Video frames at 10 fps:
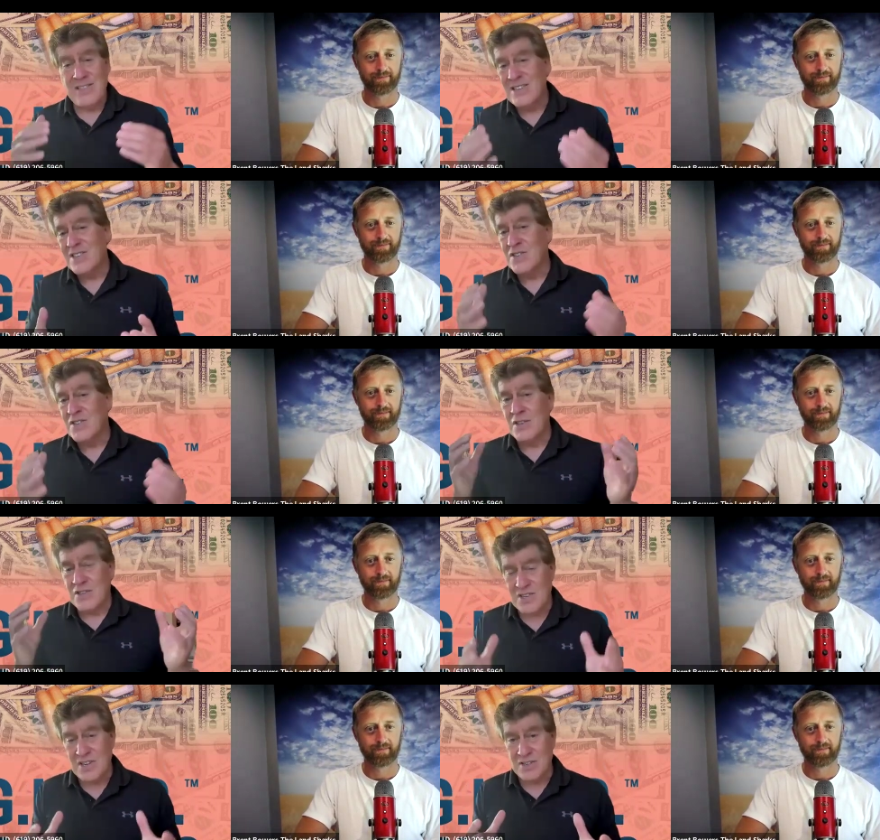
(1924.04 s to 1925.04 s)
Speaker 1: This is the
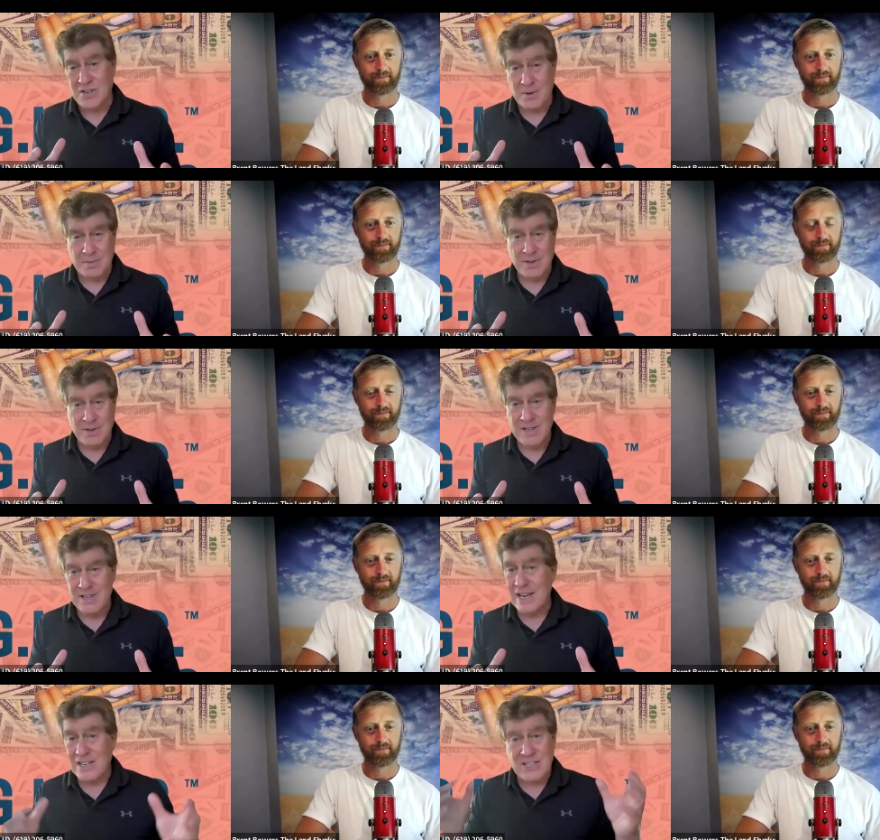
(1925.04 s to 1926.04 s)
system
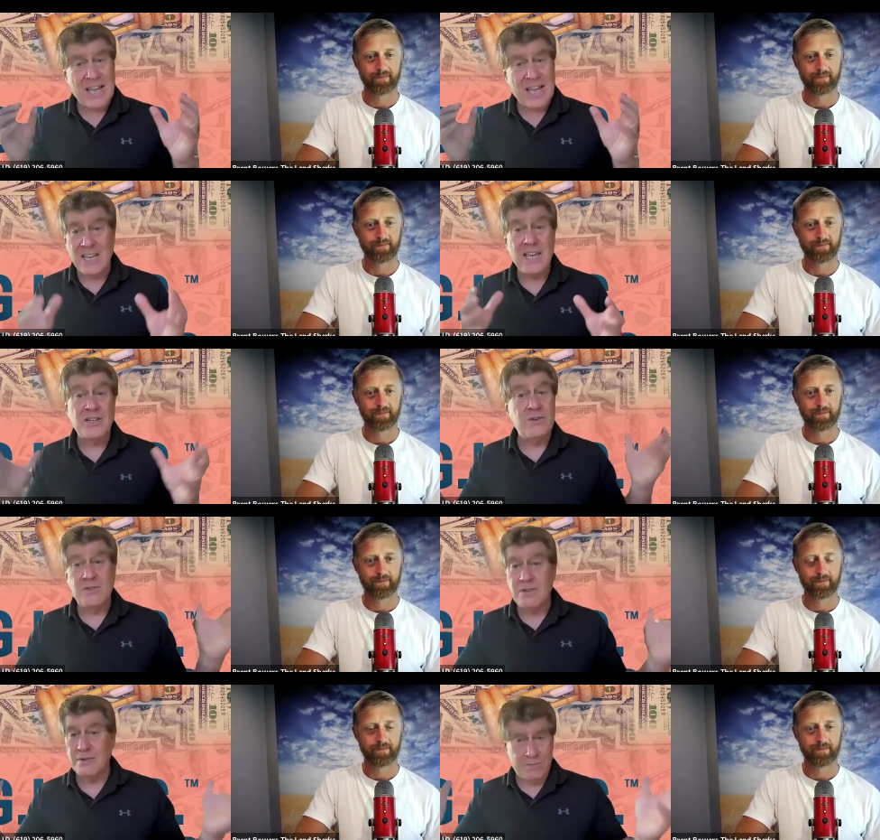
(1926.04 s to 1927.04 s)
that can get you
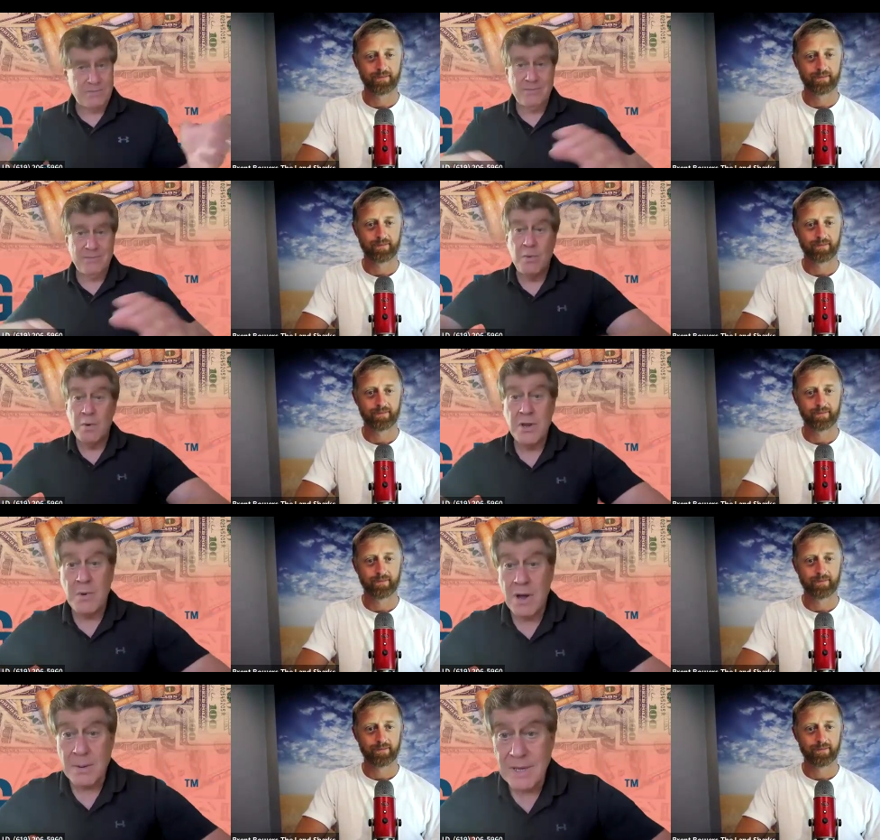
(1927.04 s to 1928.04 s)
to where you
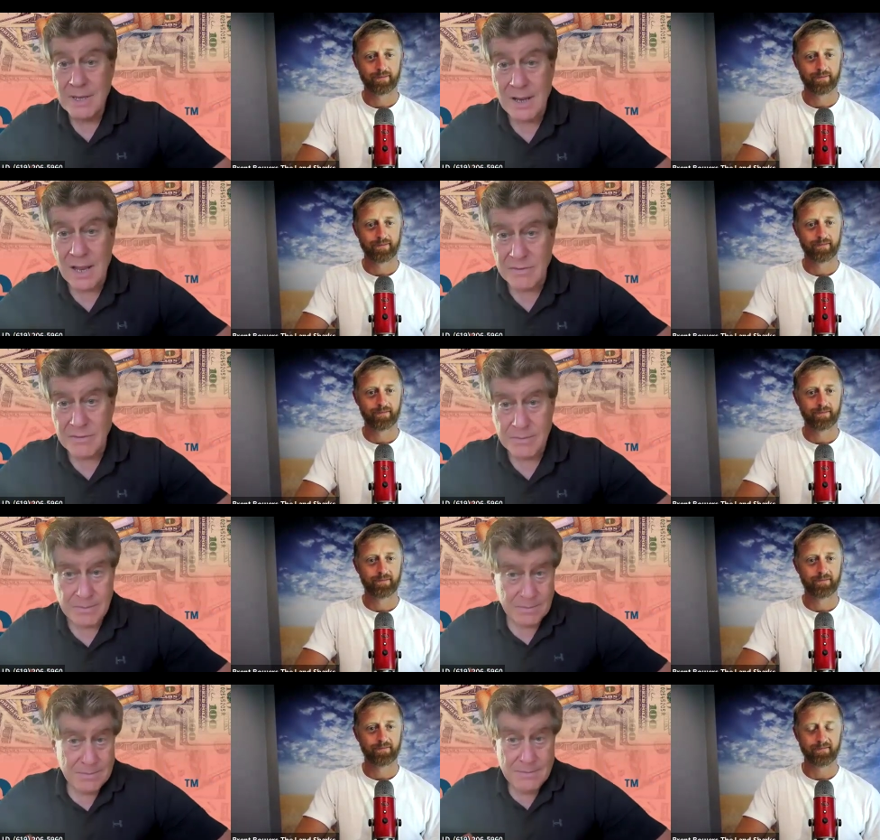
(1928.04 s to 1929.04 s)
want to be in life.
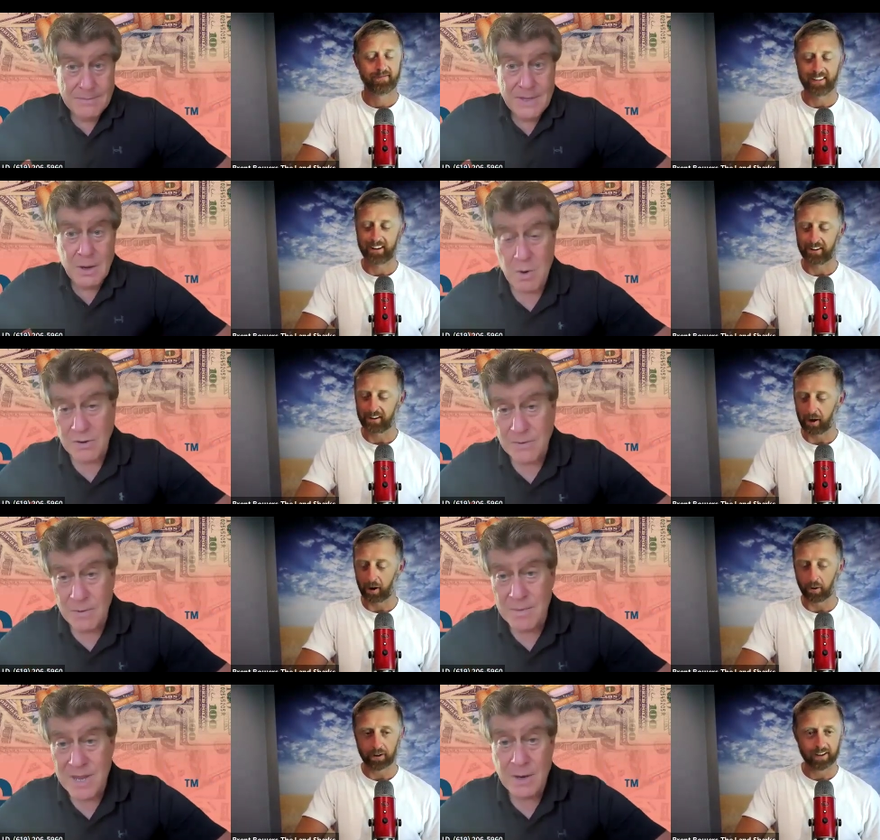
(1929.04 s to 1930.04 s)
It worked
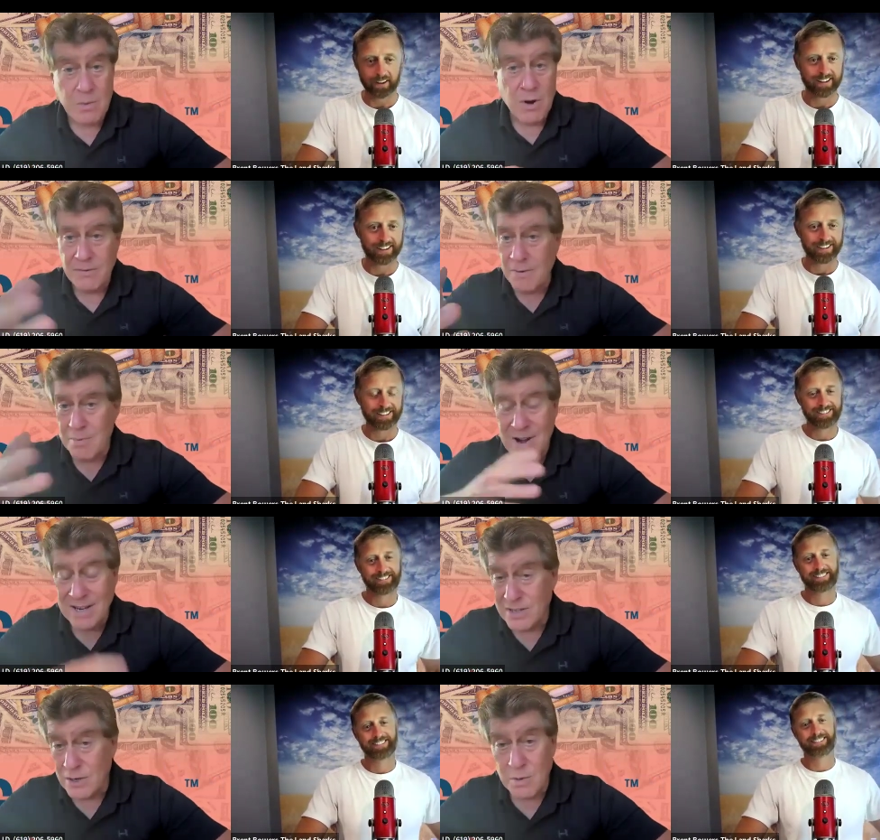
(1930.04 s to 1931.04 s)
for
Speaker 2: me, it worked for
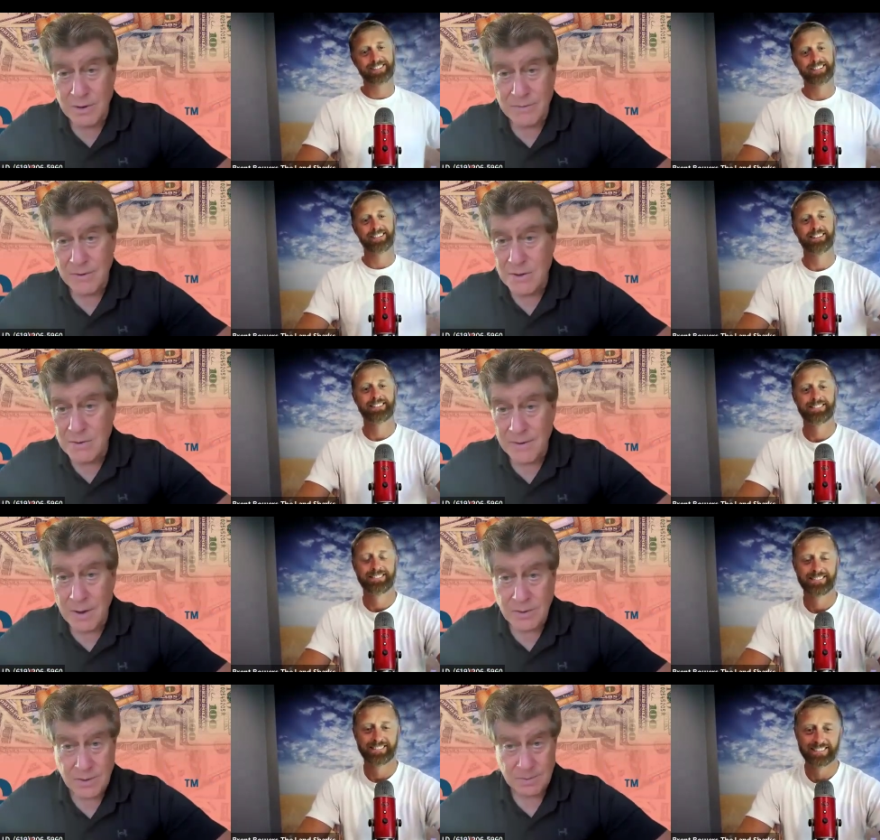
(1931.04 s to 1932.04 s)
Brent, it'll work for you
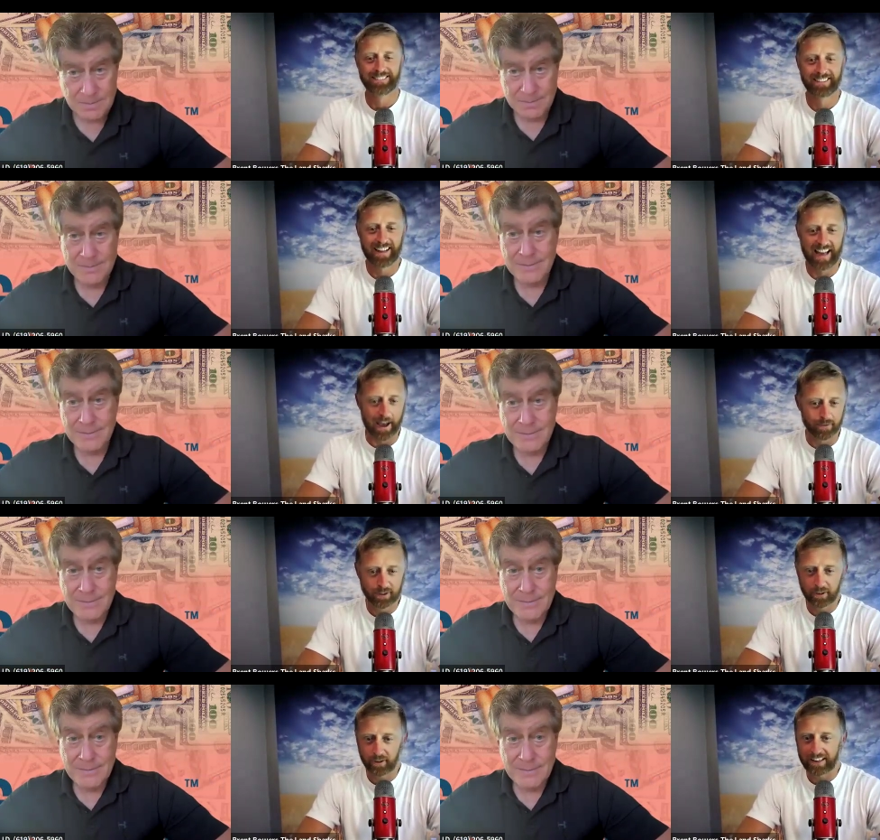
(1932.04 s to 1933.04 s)
folks.
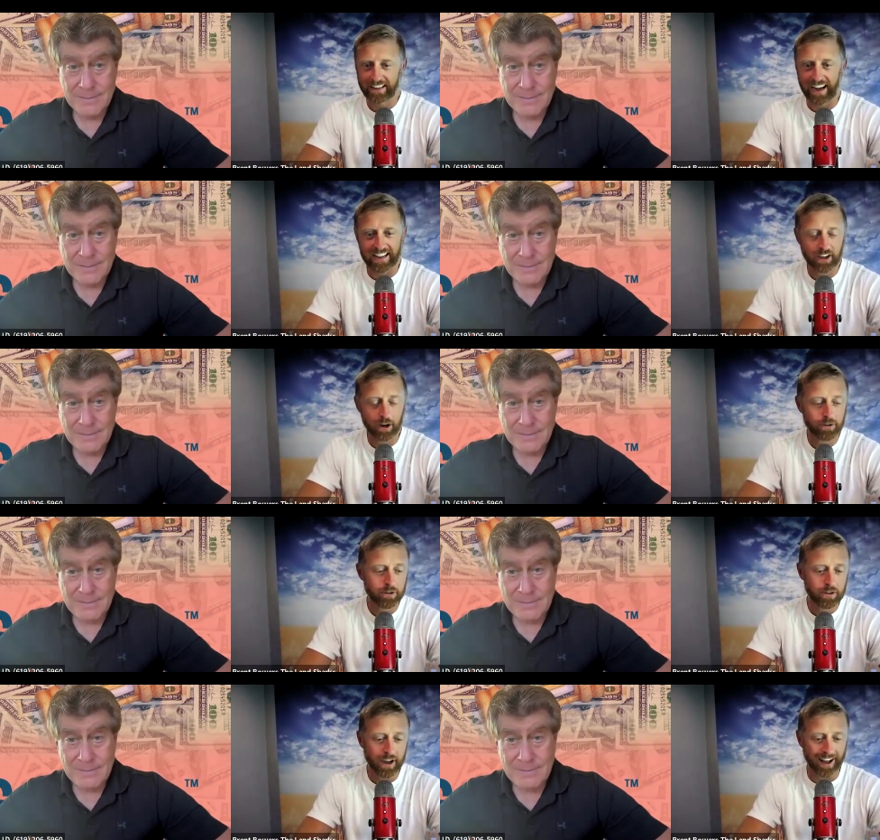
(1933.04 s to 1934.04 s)
Absolutely. Guys, go
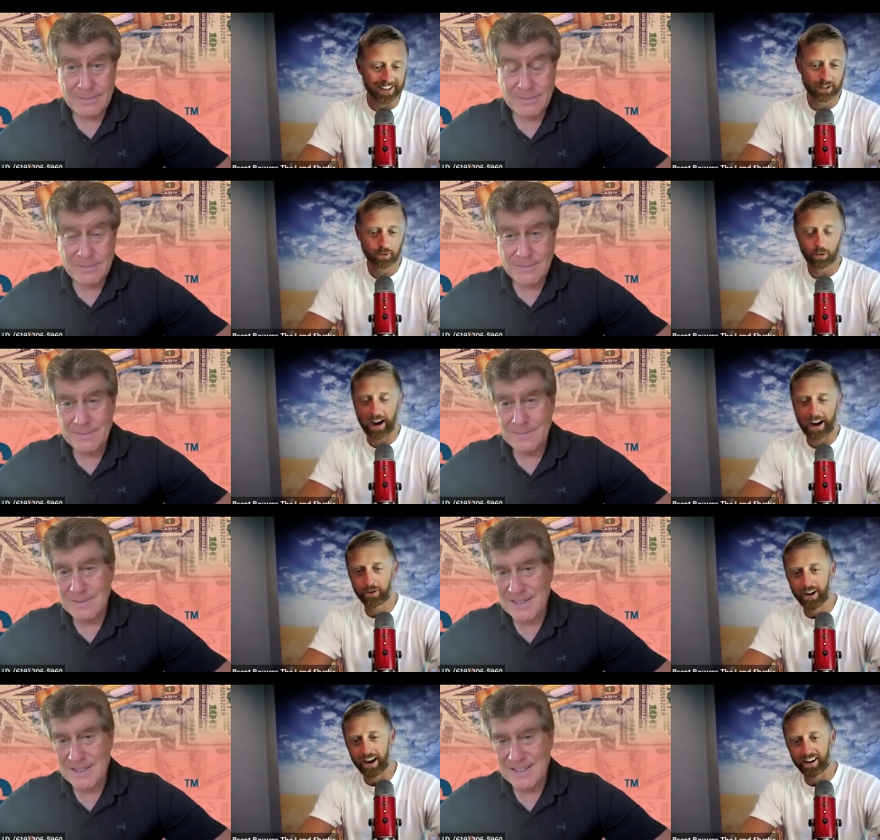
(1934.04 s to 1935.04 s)
to
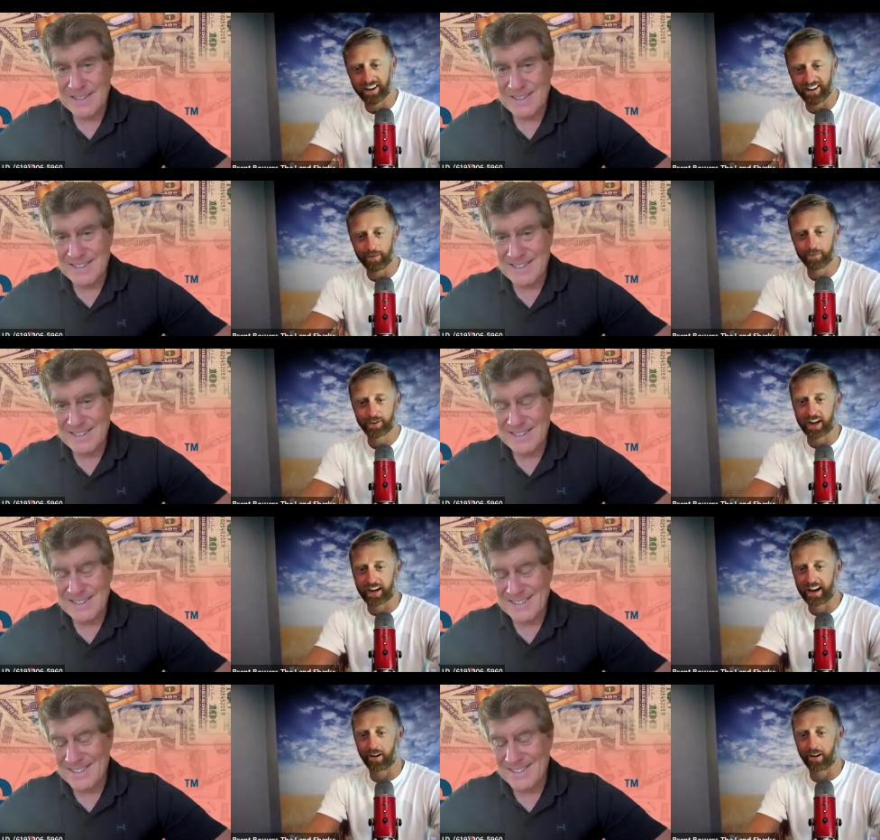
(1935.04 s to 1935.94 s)
gutsrhino.com, check